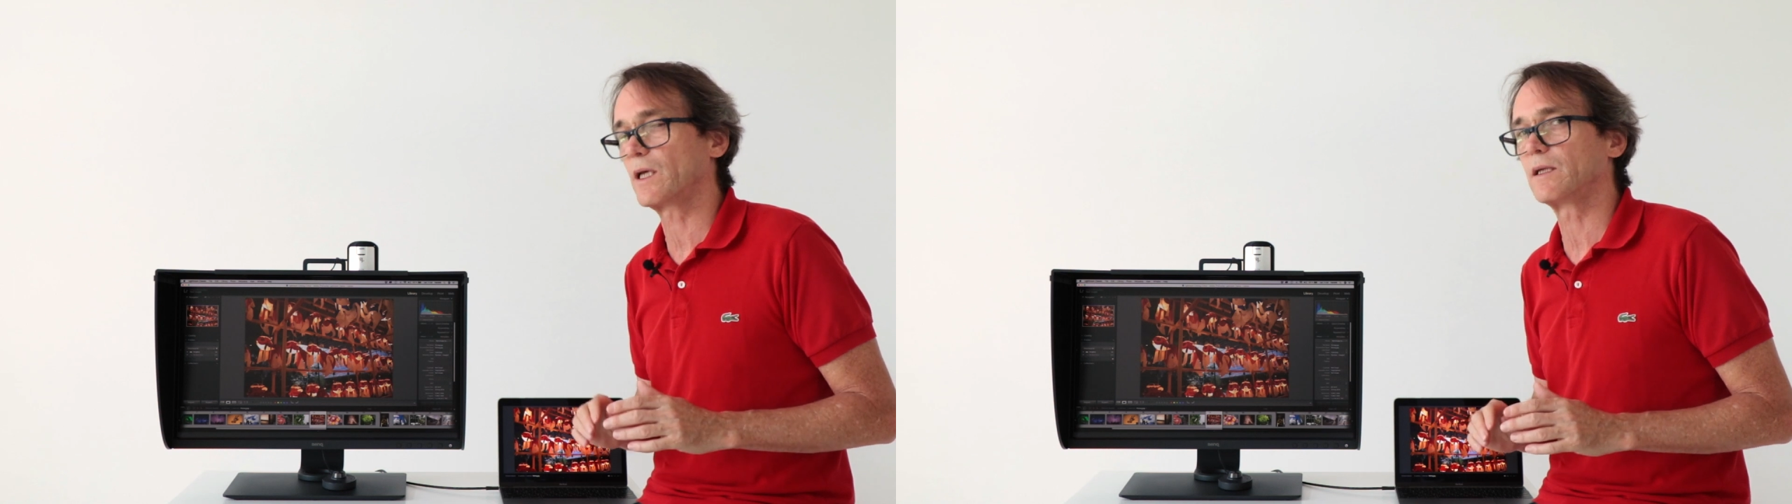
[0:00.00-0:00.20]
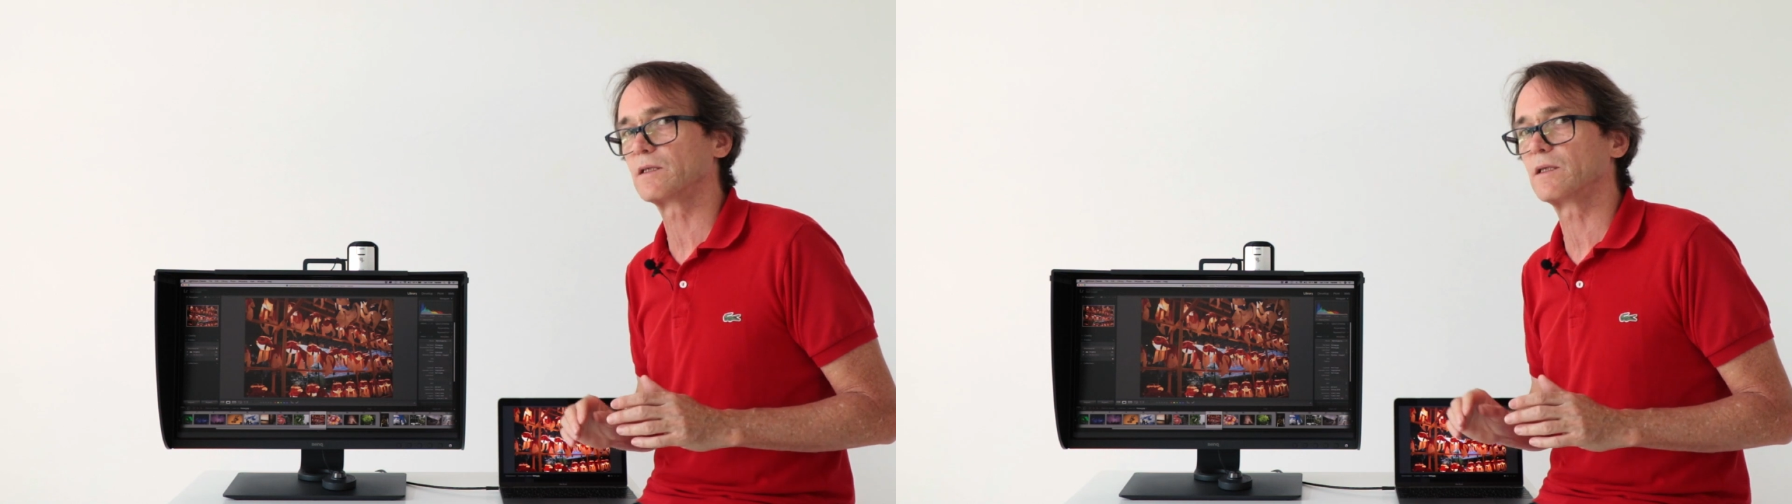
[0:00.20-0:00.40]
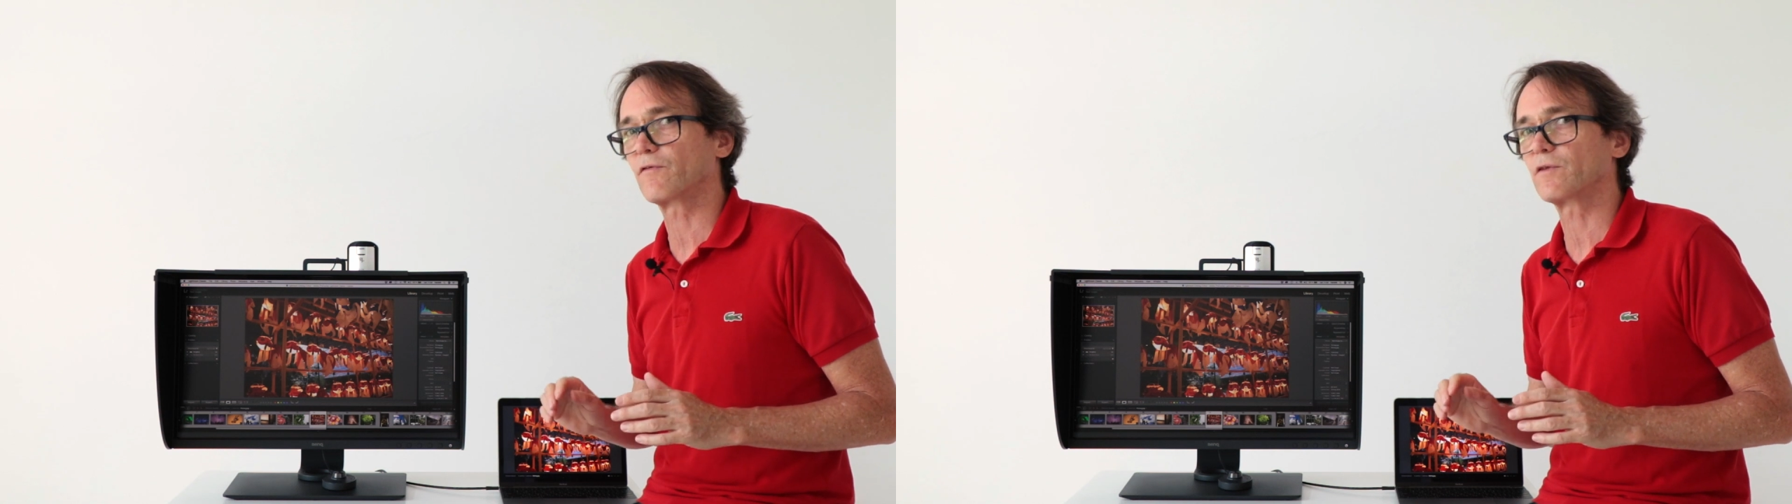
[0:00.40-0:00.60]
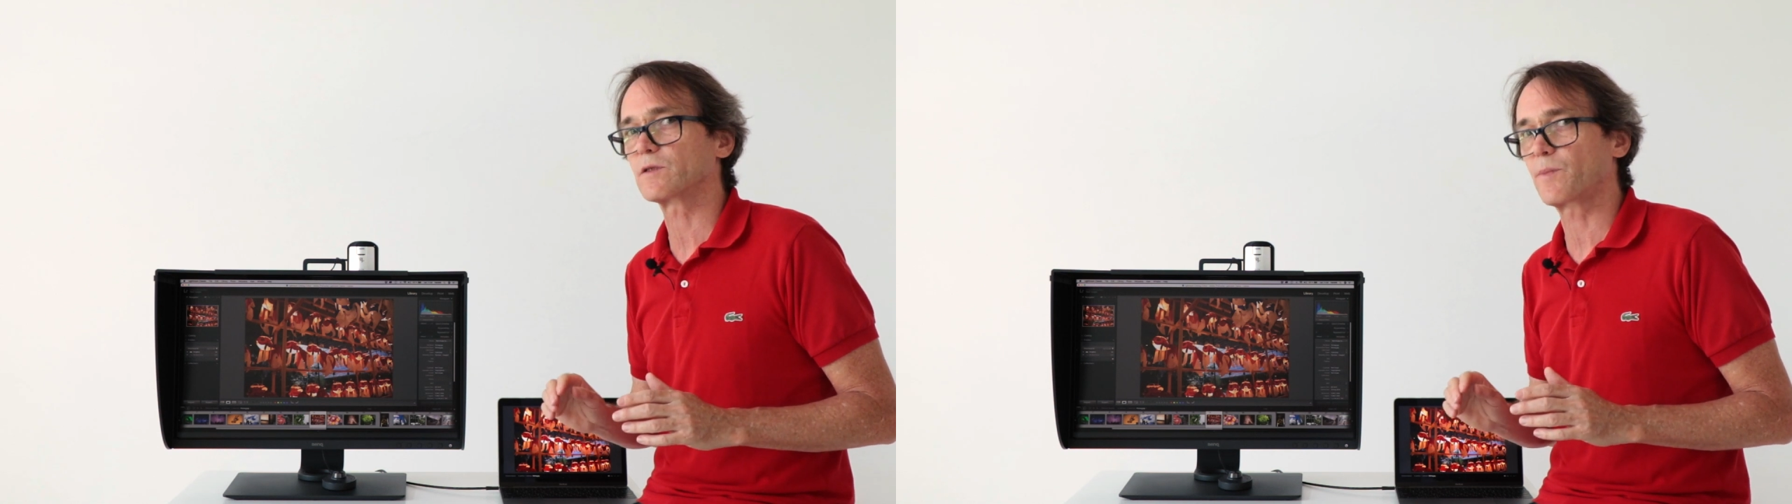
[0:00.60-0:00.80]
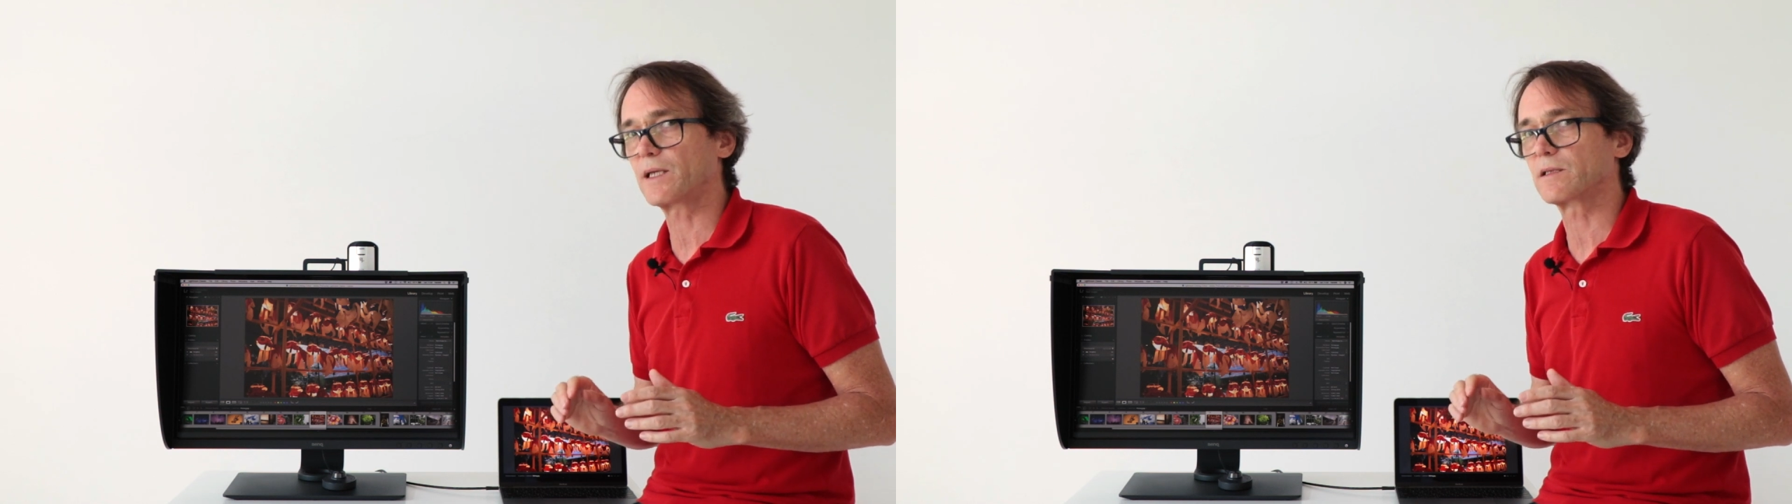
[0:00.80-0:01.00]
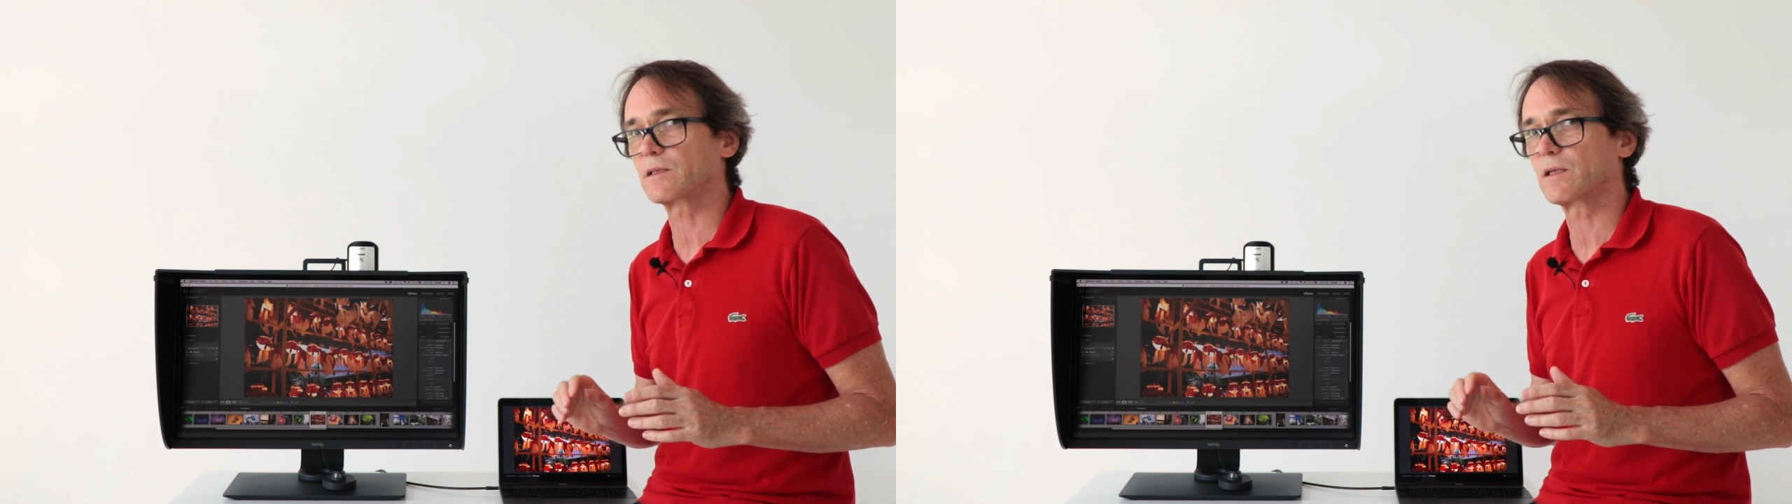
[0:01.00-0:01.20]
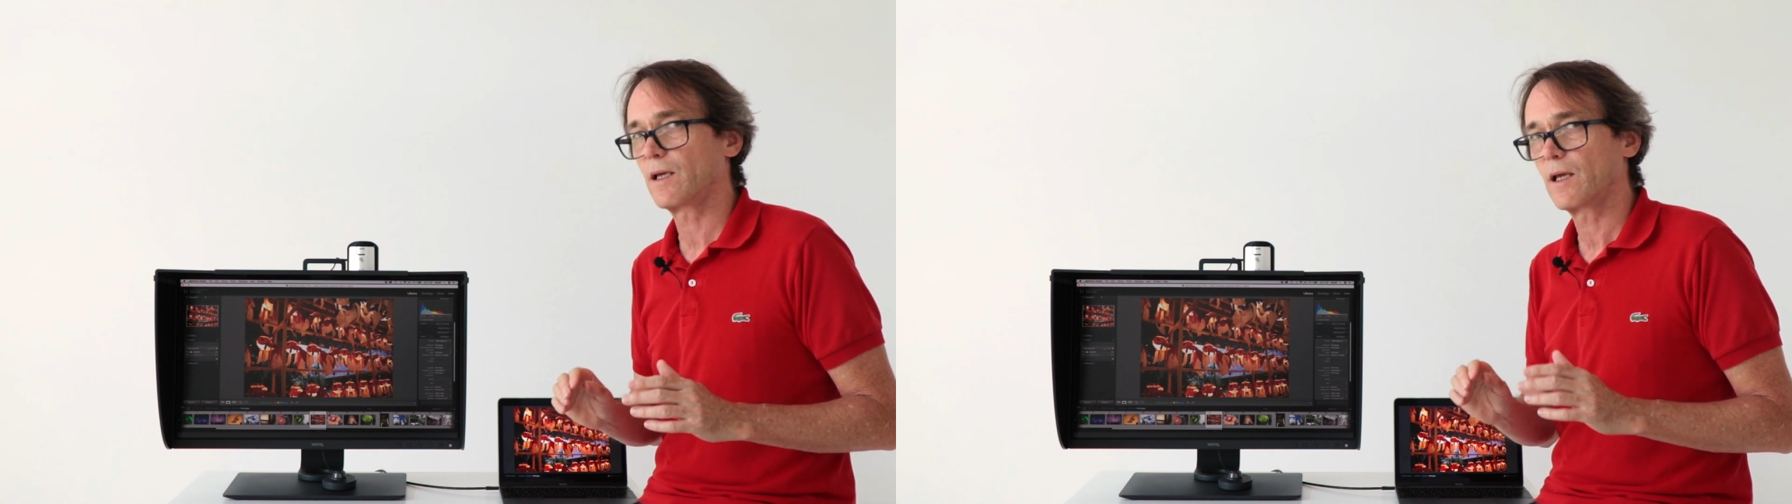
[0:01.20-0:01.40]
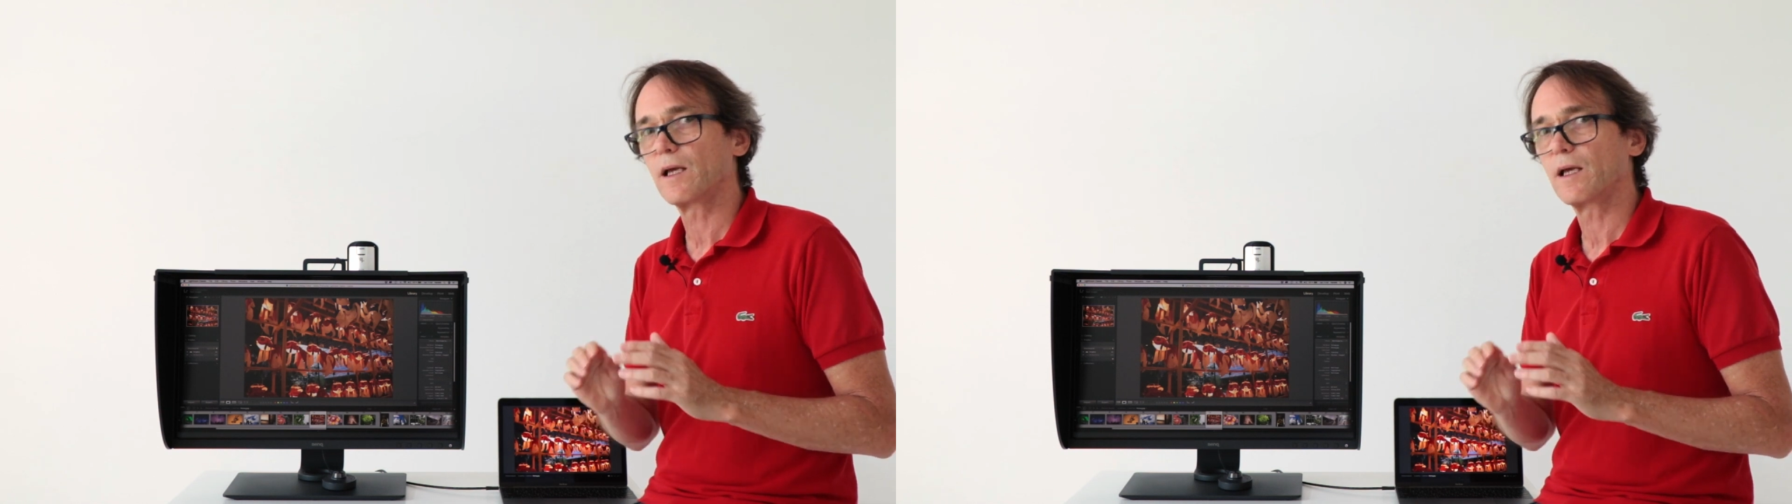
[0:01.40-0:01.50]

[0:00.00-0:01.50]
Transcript: into different spaces